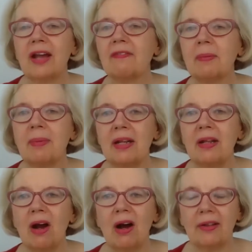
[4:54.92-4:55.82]

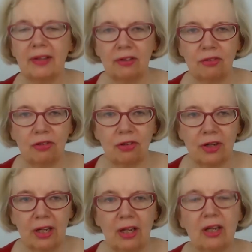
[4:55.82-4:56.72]
everybody on this
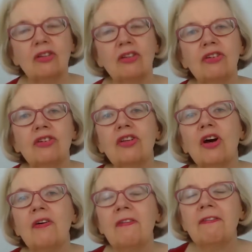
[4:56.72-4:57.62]
journey
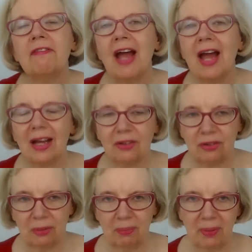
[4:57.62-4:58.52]
so fast,
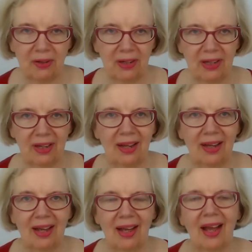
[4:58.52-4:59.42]
Barry.
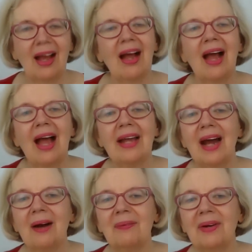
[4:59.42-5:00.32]
And
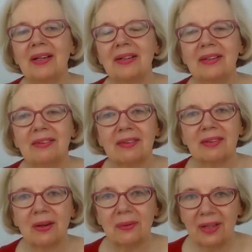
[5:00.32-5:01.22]
I want to
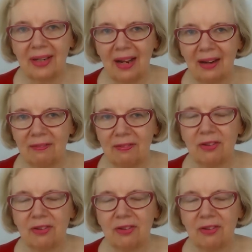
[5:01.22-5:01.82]
slow it down for